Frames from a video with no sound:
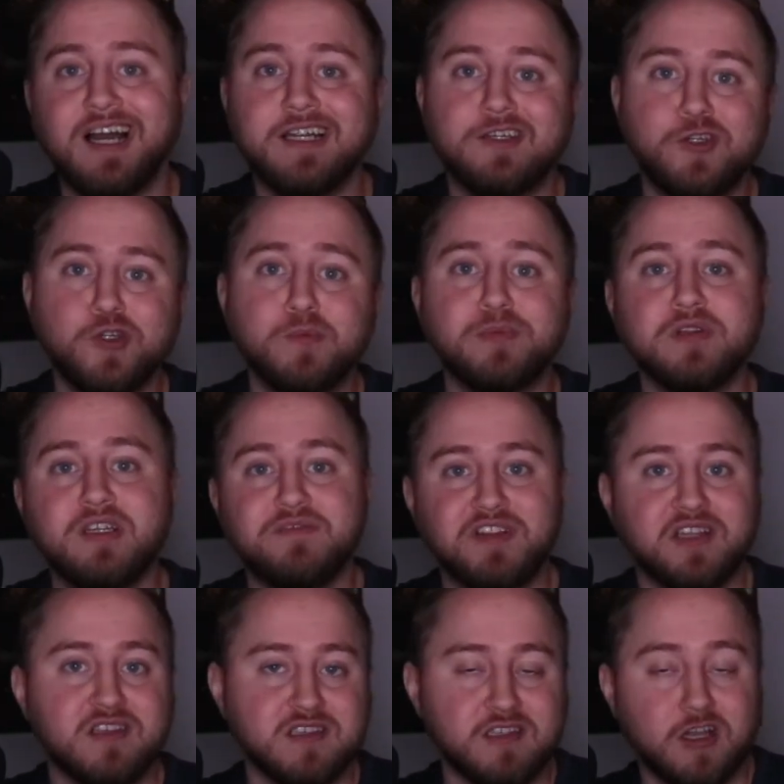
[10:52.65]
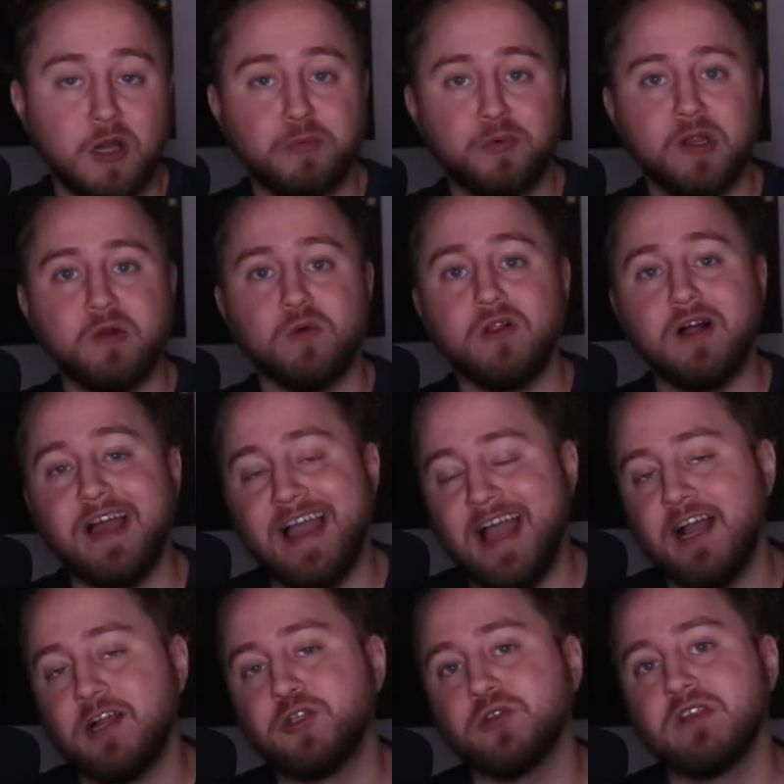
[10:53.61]
I do believe that this upgrade will
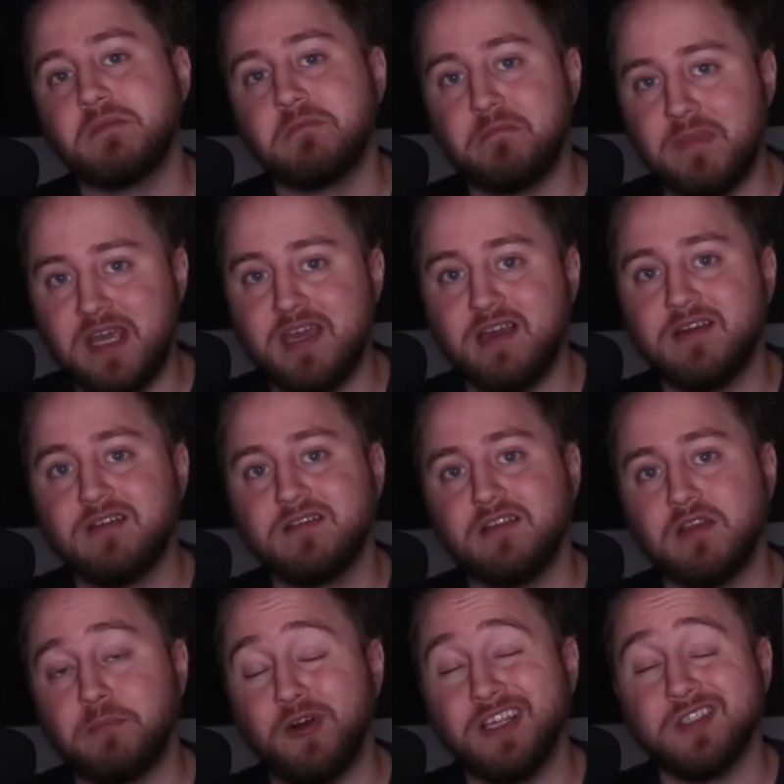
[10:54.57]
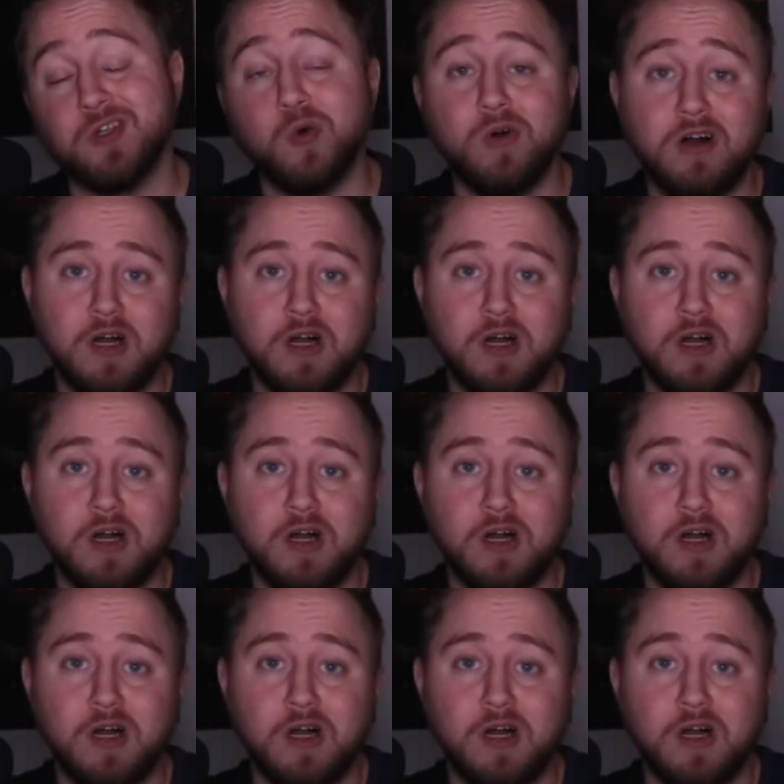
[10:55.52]
actually make the price go